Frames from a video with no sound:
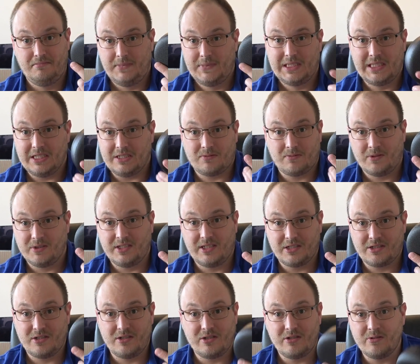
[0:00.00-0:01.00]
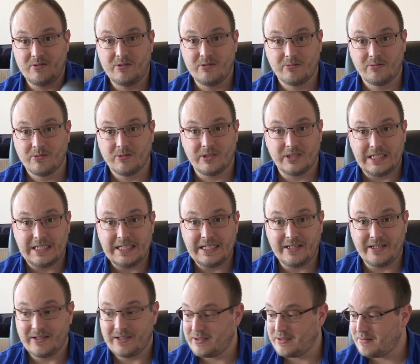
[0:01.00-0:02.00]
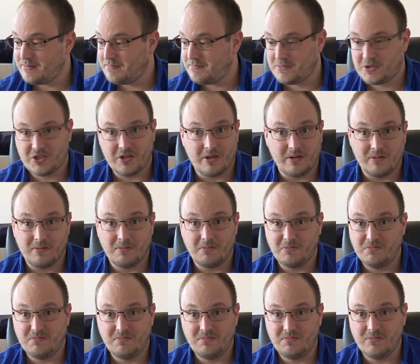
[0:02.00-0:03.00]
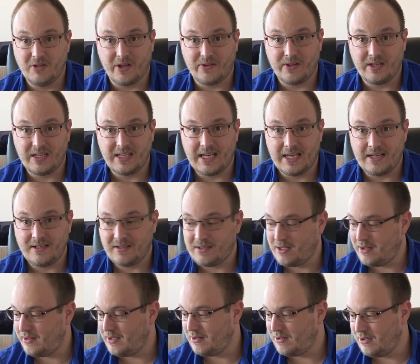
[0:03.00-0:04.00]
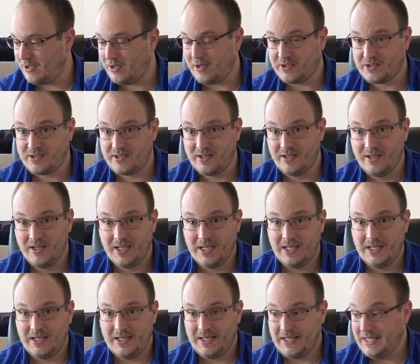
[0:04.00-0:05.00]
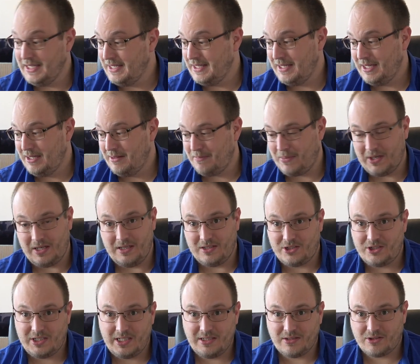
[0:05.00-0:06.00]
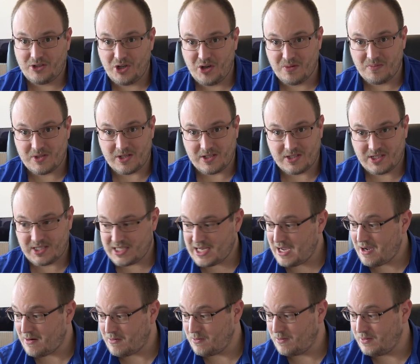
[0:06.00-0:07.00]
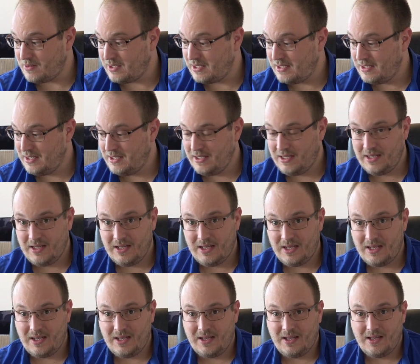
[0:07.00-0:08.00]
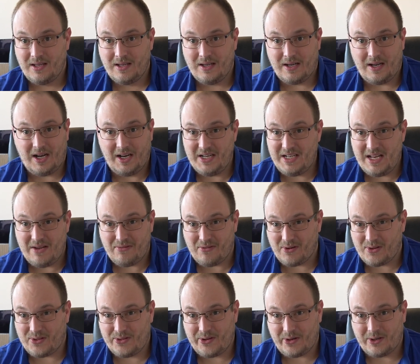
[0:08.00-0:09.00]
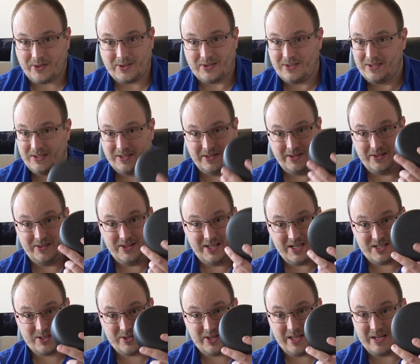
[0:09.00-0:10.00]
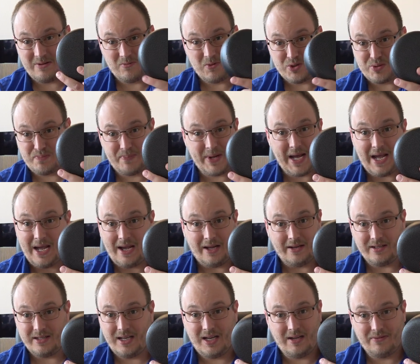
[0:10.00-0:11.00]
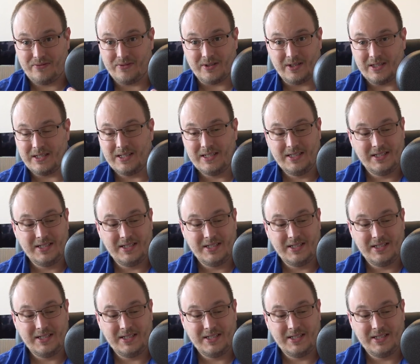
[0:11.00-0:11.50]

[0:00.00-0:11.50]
this one doesn't do Google either, so nothing gained, nothing lost. But in sheer terms of sound, I never thought this thing was bad, ever.